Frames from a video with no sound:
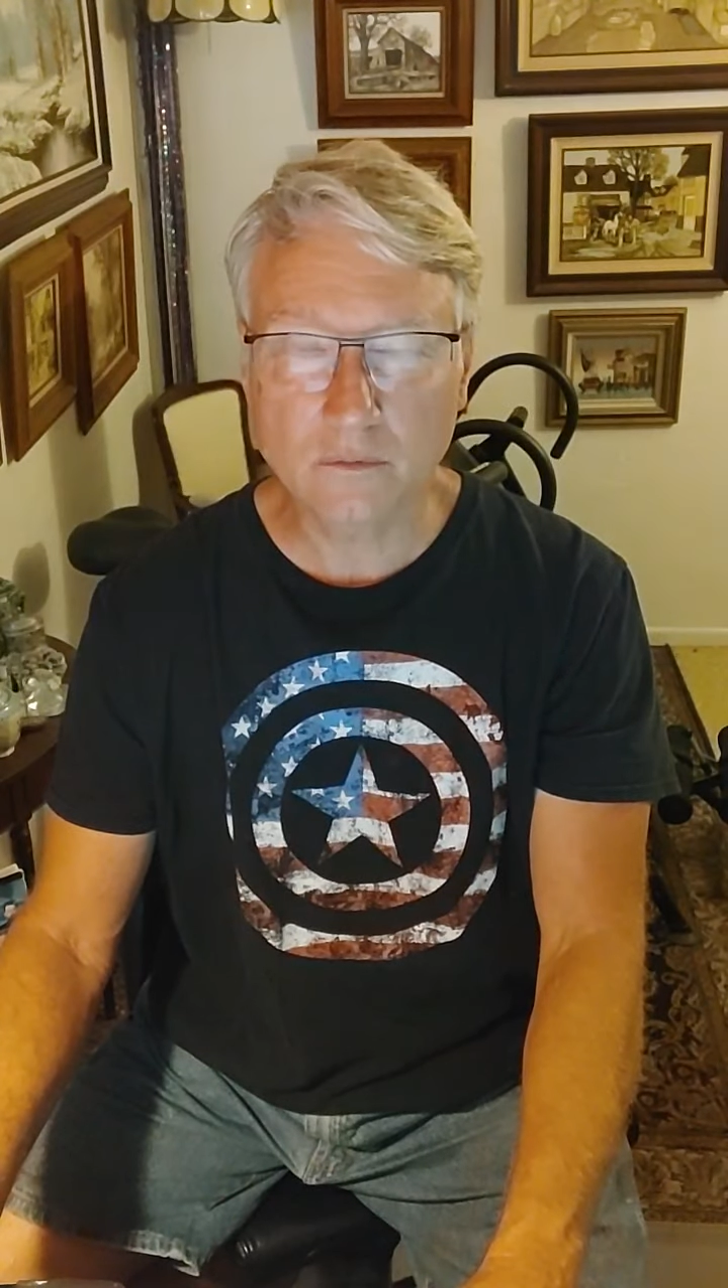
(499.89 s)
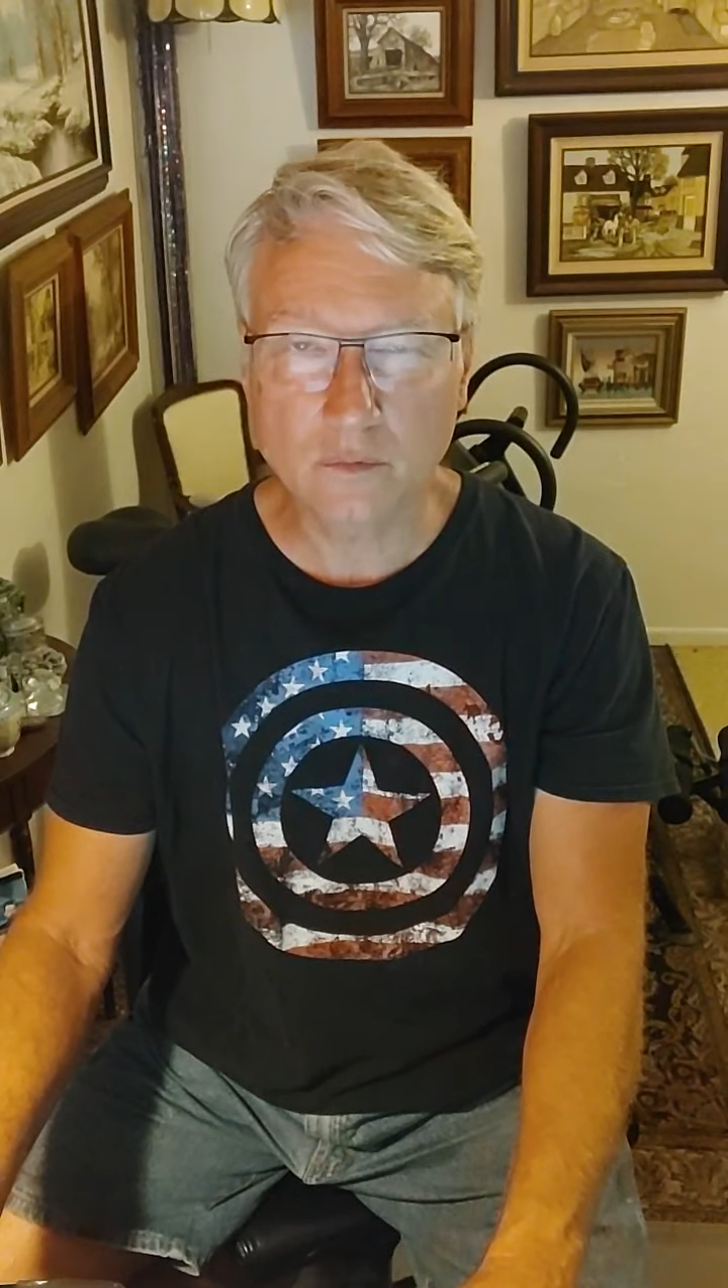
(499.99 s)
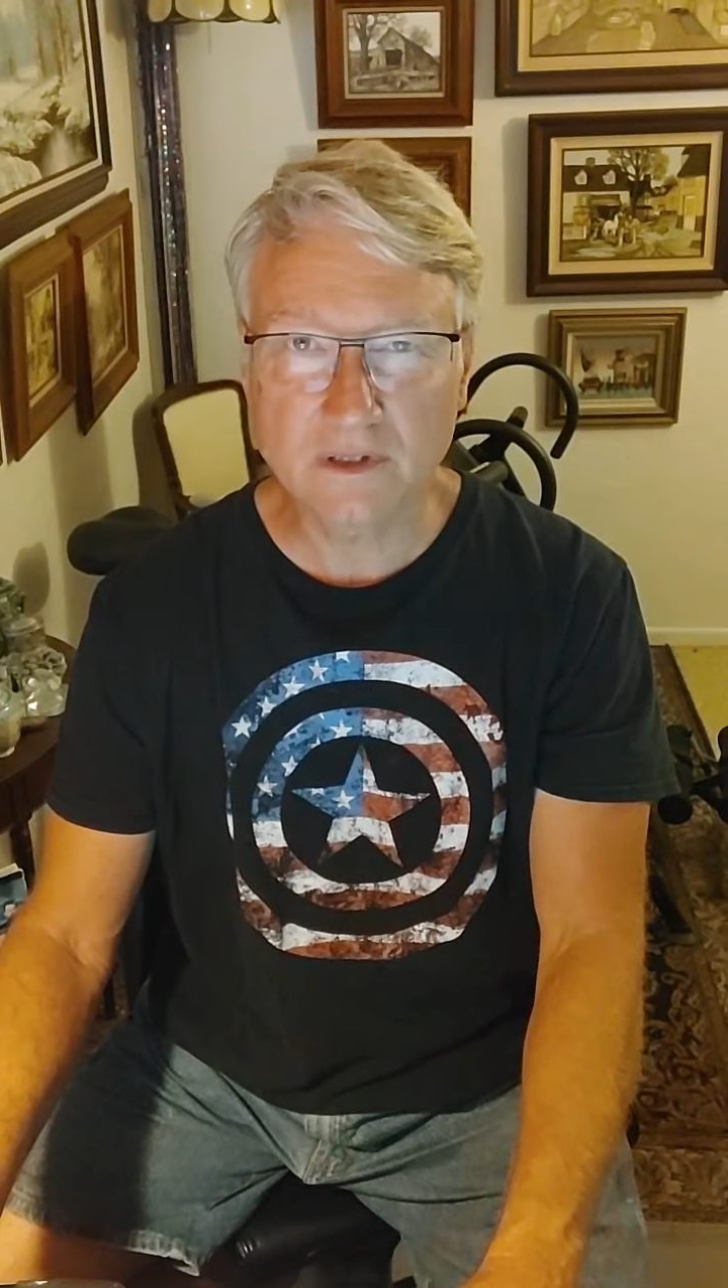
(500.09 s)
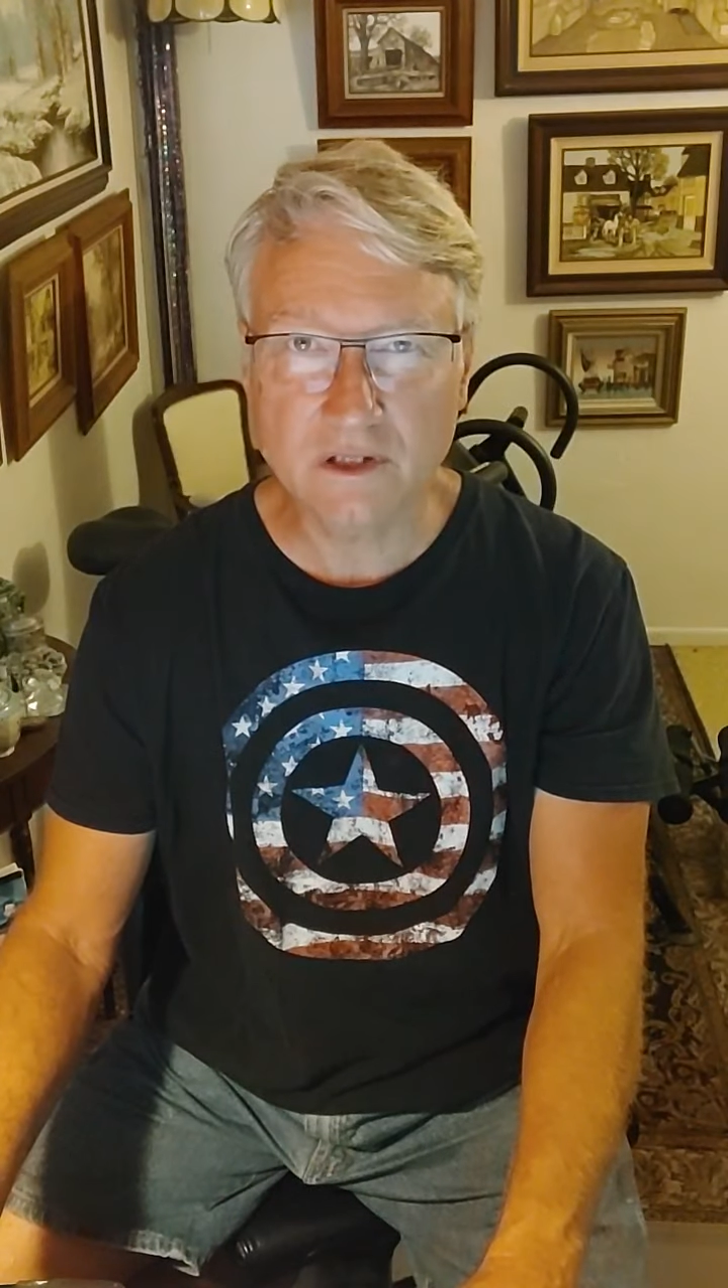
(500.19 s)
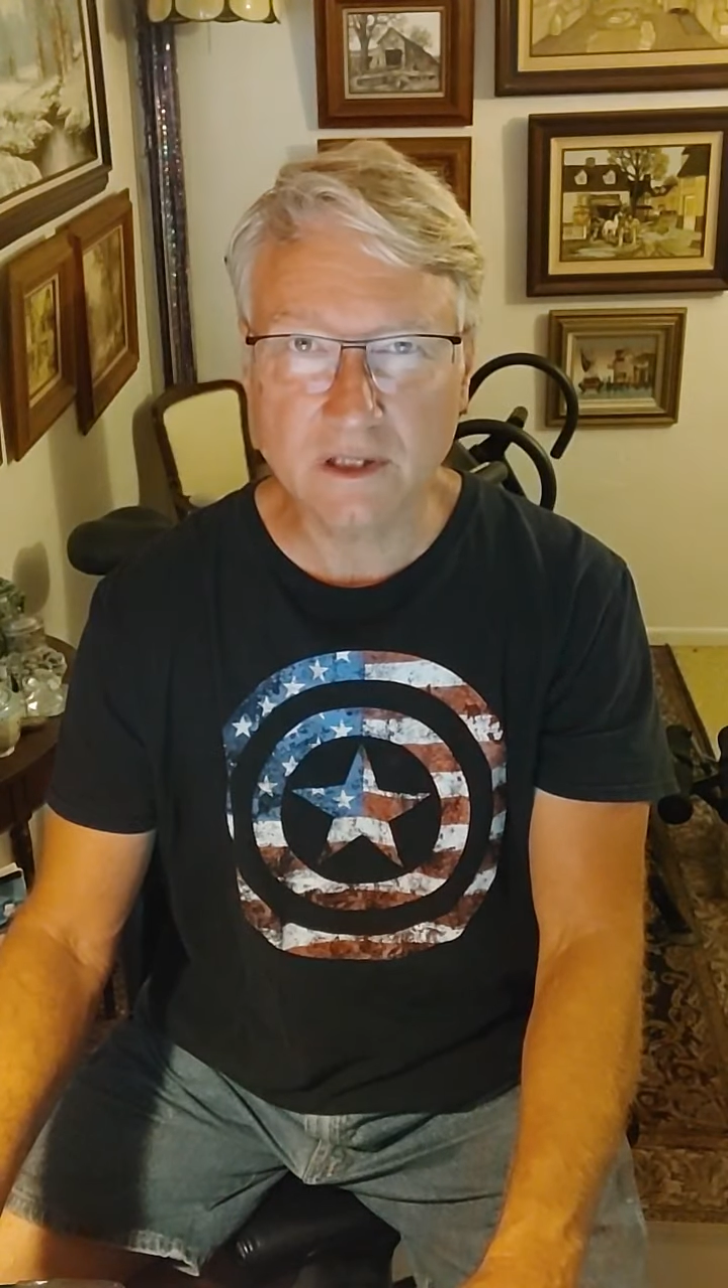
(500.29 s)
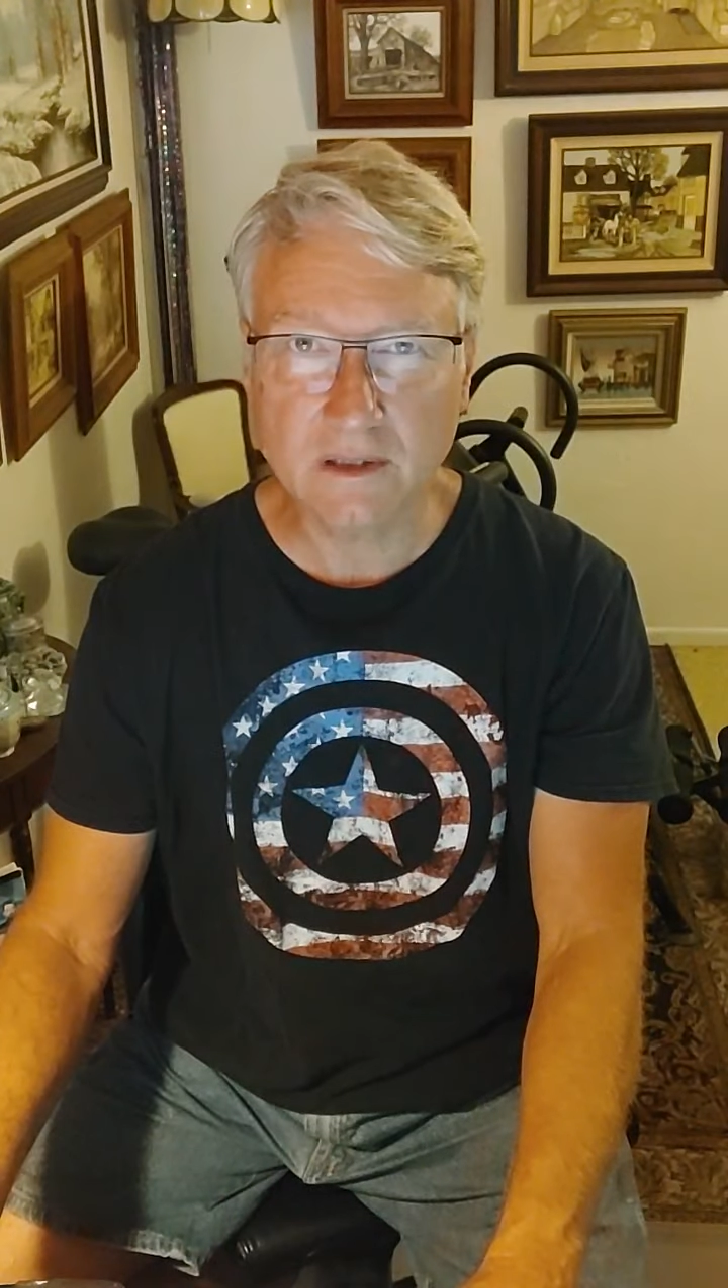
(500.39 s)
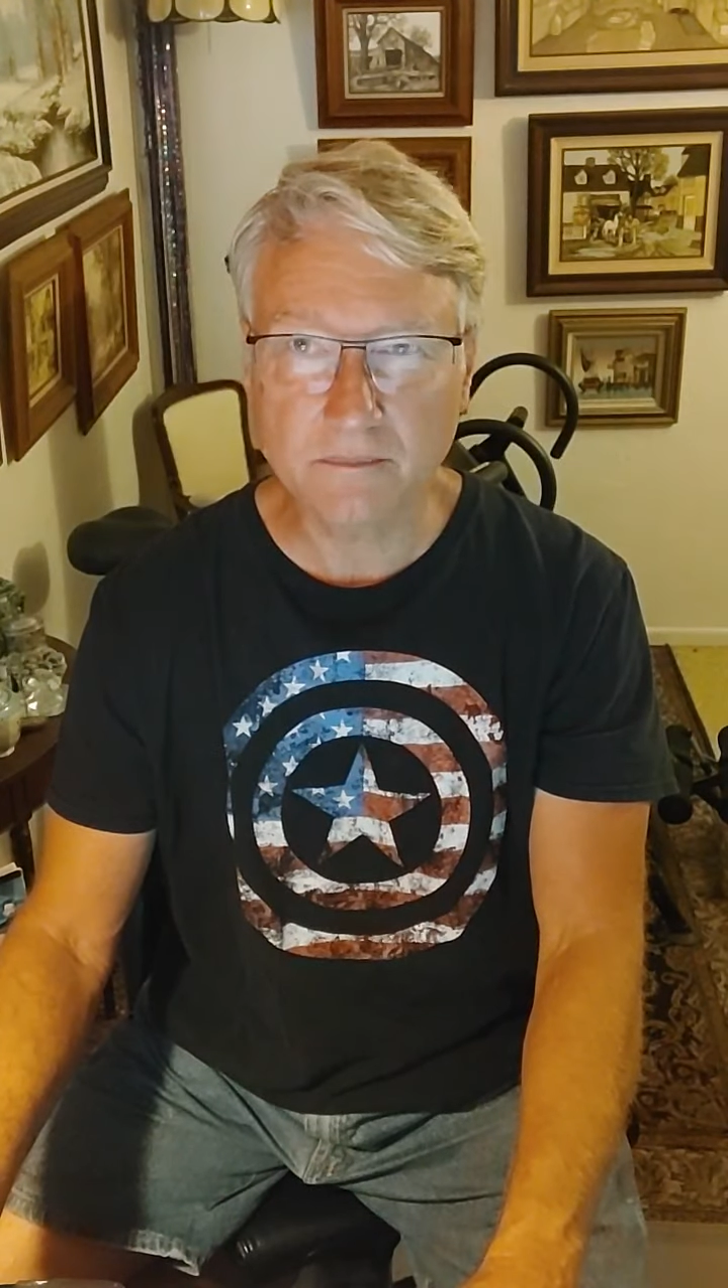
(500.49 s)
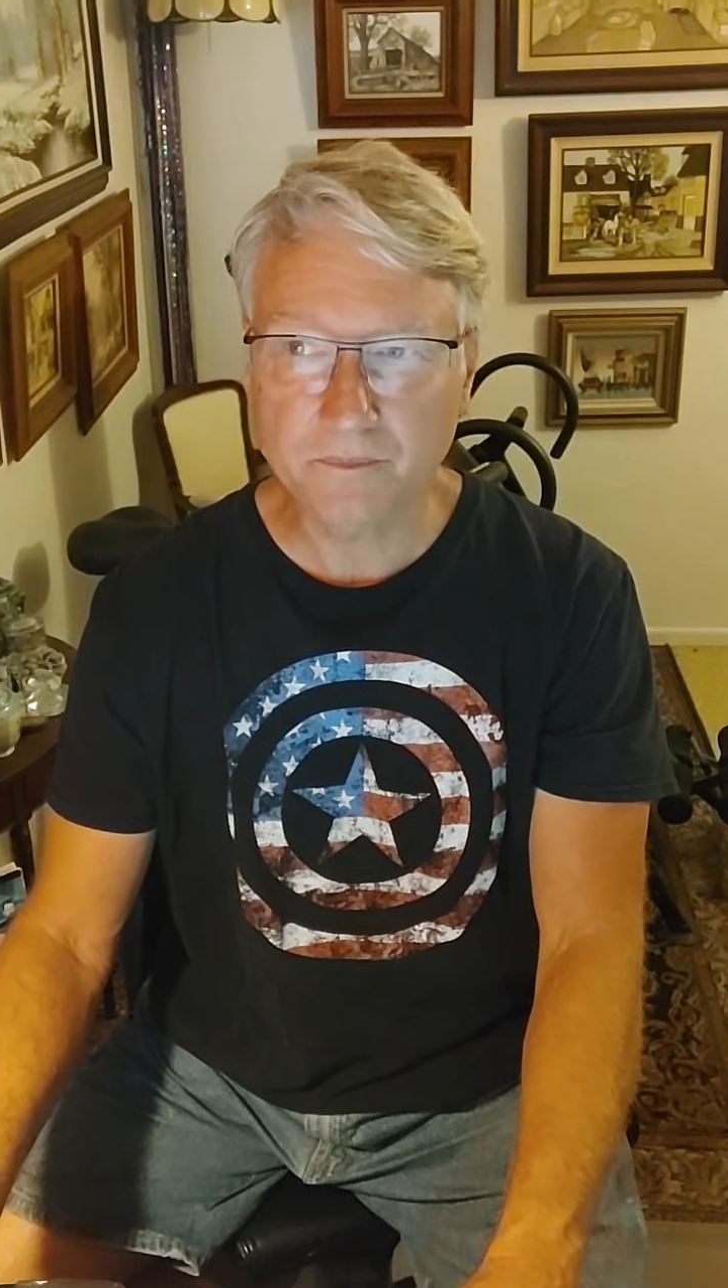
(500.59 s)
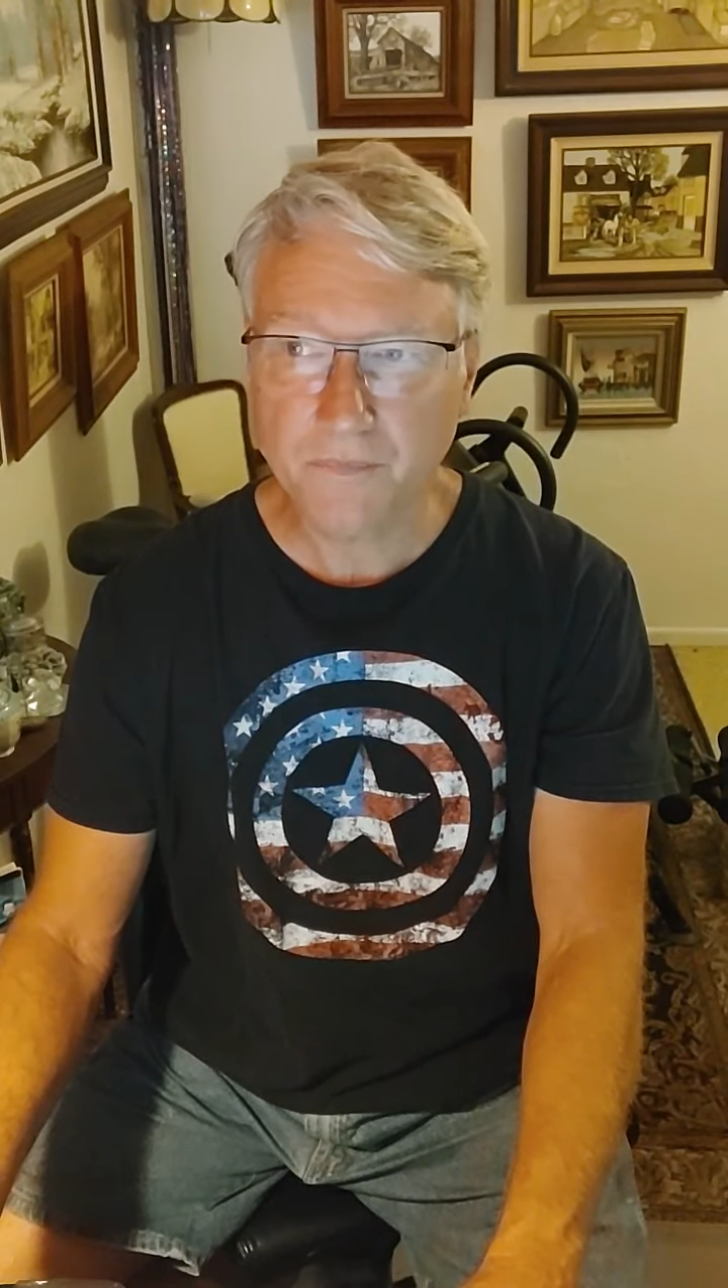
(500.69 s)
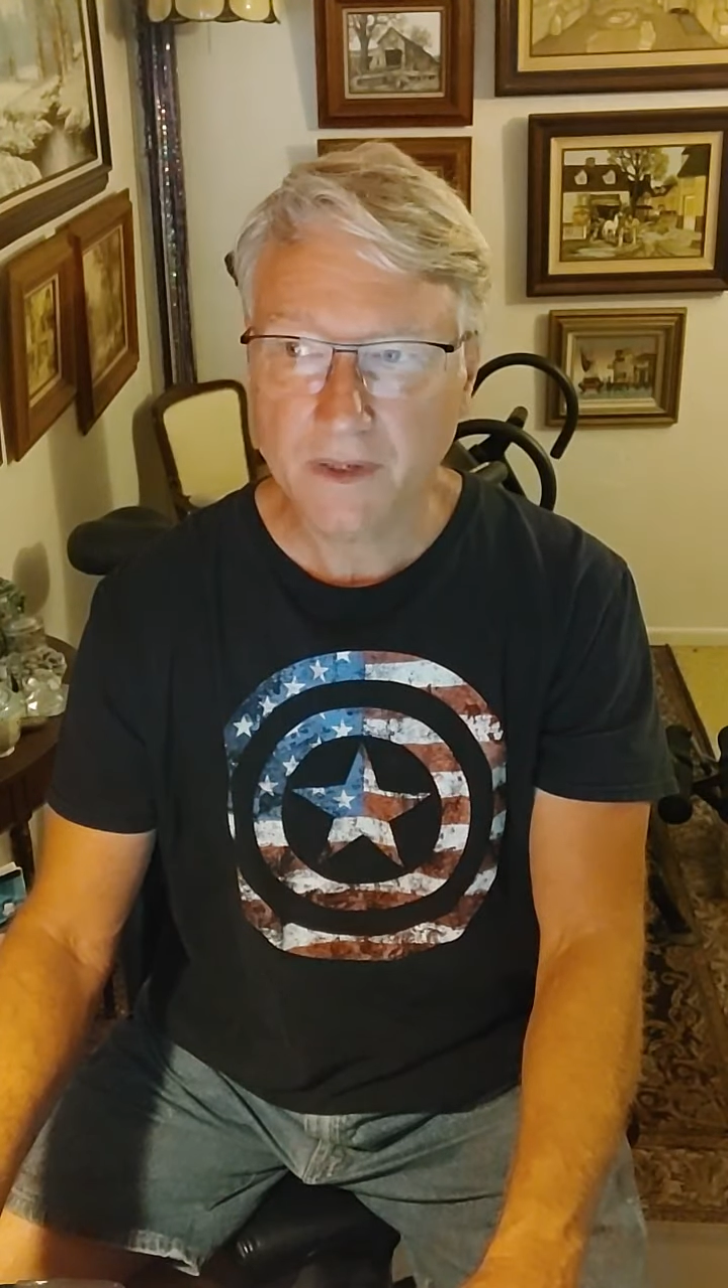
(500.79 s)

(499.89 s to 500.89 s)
regime.